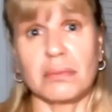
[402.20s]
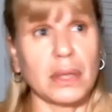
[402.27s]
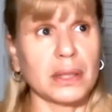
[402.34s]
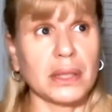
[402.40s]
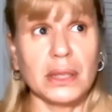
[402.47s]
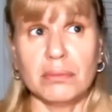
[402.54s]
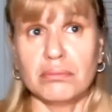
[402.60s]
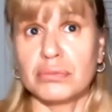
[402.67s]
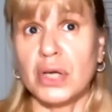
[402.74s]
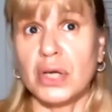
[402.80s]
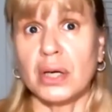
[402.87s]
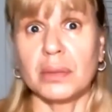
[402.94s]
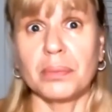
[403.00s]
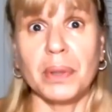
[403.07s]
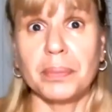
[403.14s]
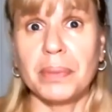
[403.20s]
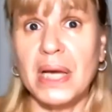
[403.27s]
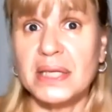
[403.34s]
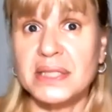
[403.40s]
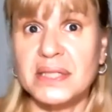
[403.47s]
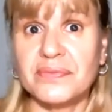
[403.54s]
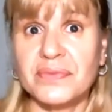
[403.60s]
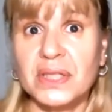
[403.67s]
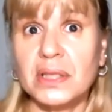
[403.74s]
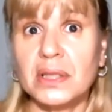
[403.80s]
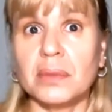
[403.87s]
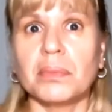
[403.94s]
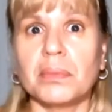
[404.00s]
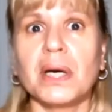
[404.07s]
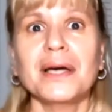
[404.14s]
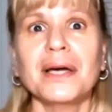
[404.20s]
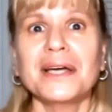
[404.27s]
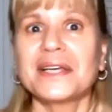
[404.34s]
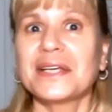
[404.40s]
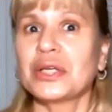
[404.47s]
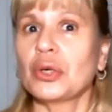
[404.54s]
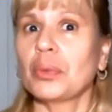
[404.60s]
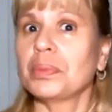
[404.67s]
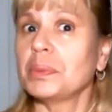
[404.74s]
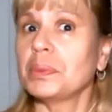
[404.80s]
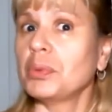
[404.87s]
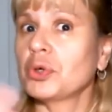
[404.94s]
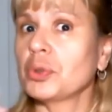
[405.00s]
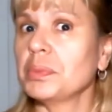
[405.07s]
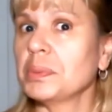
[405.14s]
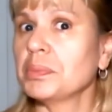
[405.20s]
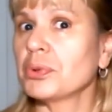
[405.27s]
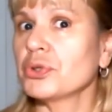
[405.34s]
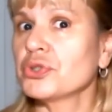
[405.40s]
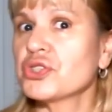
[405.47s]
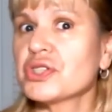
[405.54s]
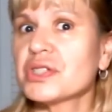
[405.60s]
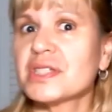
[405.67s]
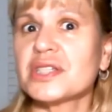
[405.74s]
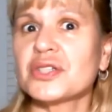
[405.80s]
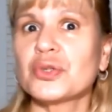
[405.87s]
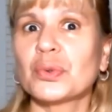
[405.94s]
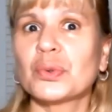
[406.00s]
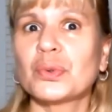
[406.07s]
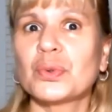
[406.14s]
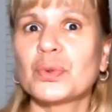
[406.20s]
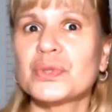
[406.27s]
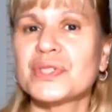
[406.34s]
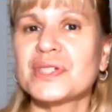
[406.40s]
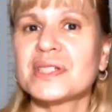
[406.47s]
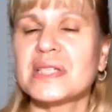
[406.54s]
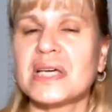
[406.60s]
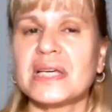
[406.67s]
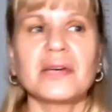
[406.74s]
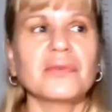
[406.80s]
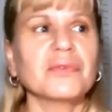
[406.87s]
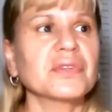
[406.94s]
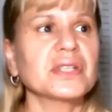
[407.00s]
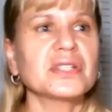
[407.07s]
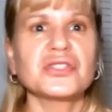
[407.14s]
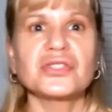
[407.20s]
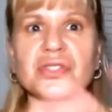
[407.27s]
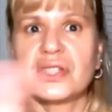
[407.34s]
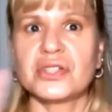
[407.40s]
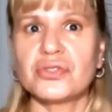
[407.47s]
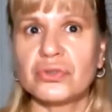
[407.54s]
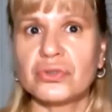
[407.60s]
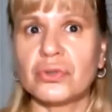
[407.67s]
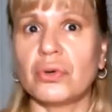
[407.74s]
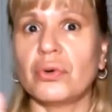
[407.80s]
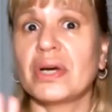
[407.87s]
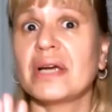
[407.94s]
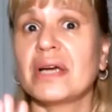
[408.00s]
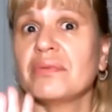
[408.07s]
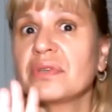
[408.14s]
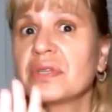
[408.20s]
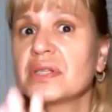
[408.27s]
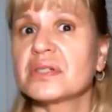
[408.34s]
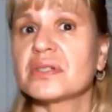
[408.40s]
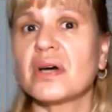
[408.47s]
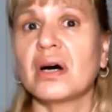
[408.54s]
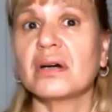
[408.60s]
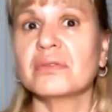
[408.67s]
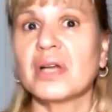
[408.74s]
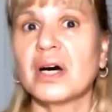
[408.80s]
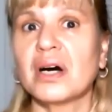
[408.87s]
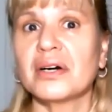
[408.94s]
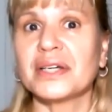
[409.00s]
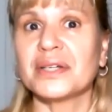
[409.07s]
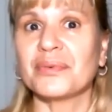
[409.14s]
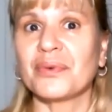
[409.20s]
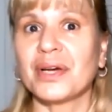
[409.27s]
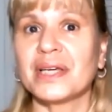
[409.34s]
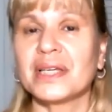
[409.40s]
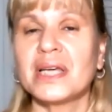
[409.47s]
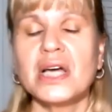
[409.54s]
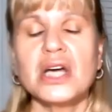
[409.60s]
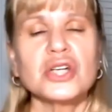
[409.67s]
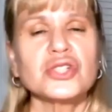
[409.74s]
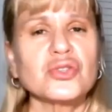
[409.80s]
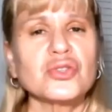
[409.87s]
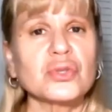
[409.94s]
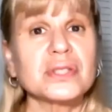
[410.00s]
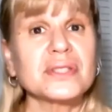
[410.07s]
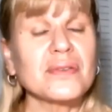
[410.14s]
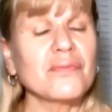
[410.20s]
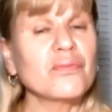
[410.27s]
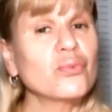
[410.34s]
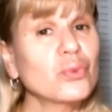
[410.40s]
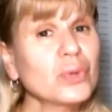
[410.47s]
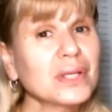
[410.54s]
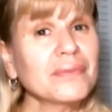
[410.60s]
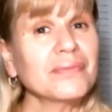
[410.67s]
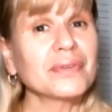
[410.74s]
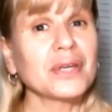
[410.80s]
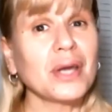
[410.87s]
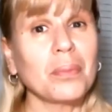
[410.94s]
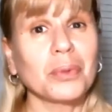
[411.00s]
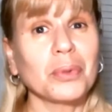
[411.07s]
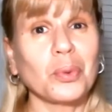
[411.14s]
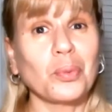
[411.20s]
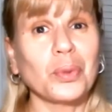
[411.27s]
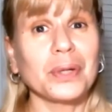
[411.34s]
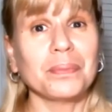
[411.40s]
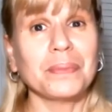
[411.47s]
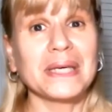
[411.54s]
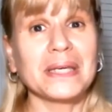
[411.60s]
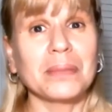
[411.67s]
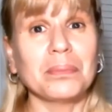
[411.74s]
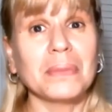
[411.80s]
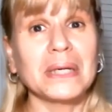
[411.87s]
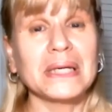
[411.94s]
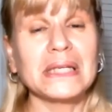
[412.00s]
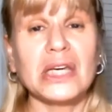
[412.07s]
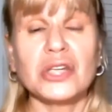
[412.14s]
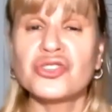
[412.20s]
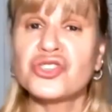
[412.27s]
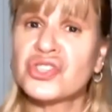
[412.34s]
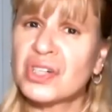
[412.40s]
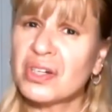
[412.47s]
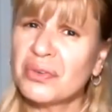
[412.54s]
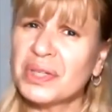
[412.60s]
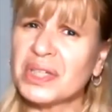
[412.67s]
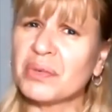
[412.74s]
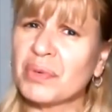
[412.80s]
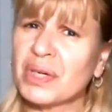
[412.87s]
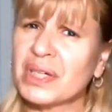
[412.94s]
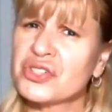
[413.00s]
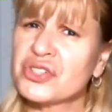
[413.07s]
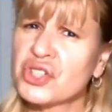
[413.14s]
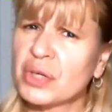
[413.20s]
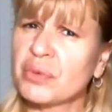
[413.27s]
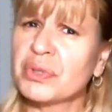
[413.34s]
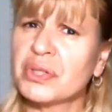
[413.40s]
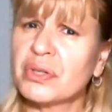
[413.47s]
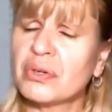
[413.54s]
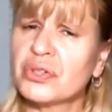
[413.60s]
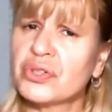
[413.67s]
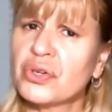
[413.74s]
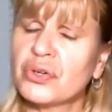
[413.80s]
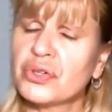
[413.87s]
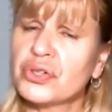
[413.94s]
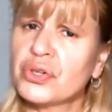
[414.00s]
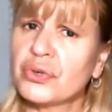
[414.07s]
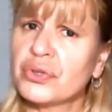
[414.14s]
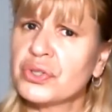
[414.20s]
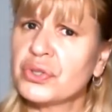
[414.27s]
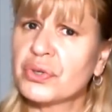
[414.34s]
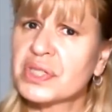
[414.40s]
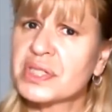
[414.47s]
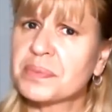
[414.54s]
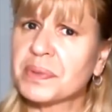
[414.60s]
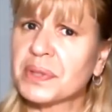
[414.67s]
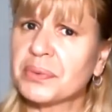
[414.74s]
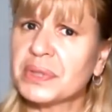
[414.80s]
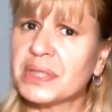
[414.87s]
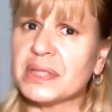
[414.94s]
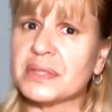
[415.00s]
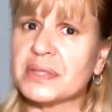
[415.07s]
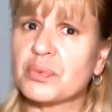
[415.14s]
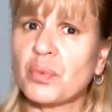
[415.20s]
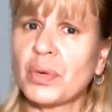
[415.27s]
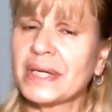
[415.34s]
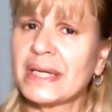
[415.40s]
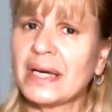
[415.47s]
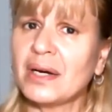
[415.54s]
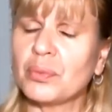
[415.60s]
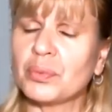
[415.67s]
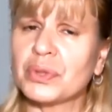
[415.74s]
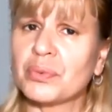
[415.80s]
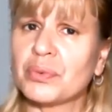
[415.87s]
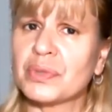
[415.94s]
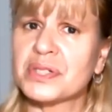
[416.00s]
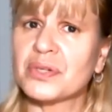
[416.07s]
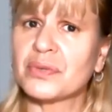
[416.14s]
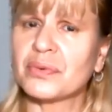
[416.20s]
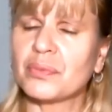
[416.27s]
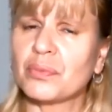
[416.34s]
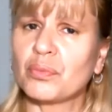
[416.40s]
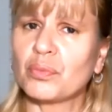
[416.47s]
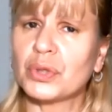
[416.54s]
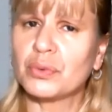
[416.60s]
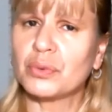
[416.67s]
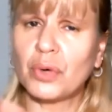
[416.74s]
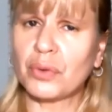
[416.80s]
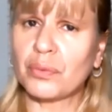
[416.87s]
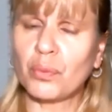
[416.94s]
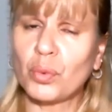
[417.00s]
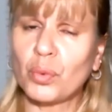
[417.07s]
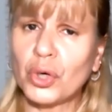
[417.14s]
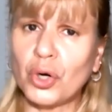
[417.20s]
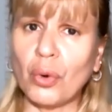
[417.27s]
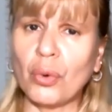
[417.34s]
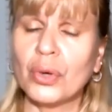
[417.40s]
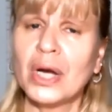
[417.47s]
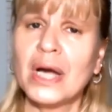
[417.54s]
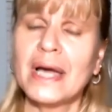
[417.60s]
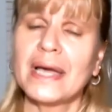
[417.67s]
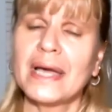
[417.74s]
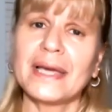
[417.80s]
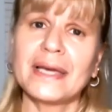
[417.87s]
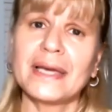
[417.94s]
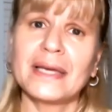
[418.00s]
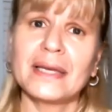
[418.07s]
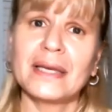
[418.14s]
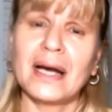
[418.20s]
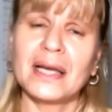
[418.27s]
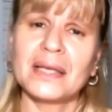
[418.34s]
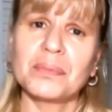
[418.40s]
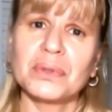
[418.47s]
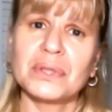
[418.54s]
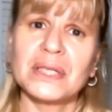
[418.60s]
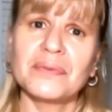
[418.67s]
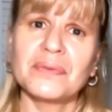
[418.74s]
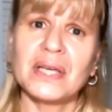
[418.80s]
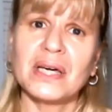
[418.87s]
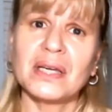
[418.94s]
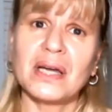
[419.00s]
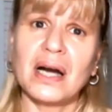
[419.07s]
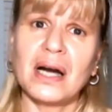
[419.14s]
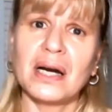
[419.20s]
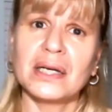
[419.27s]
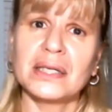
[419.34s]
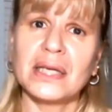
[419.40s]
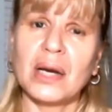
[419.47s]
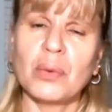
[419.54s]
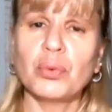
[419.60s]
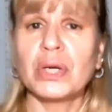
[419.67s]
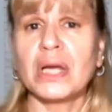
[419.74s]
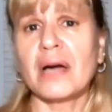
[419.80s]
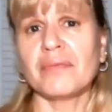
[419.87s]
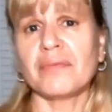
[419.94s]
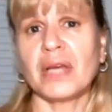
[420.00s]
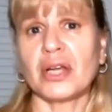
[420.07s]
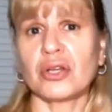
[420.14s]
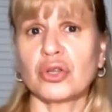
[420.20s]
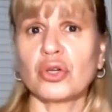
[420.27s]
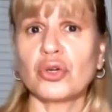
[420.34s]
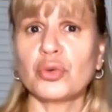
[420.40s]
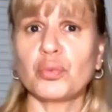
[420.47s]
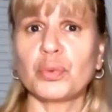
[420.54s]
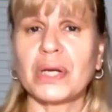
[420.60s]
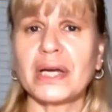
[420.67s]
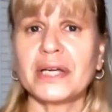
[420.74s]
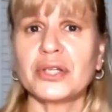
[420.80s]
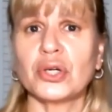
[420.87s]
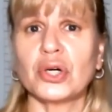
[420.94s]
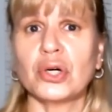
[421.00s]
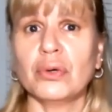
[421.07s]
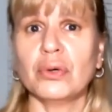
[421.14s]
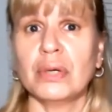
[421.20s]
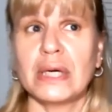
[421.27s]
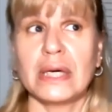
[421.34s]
again, talk about passive income. You know, people could be purchasing your courses and everything is digital, everything is online, right? So it's a really phenomenal way of making money and sharing, right? Sharing your, your, your, your experience. Why not with the rest of the, of the world? And I believe that I, I would have not learned what I know